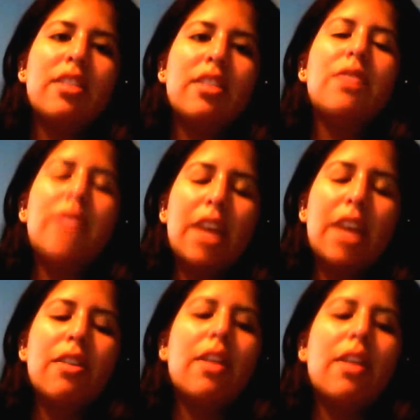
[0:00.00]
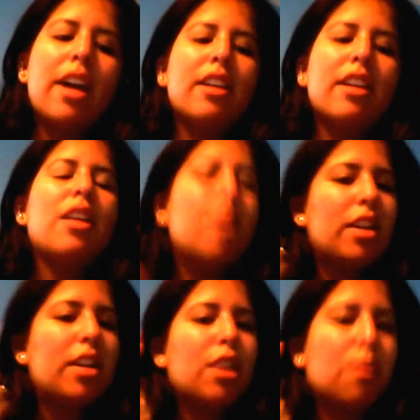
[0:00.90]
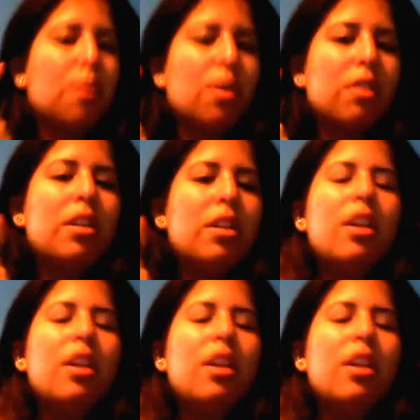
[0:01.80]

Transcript: She would tell you that. Because I wanted to get a rook.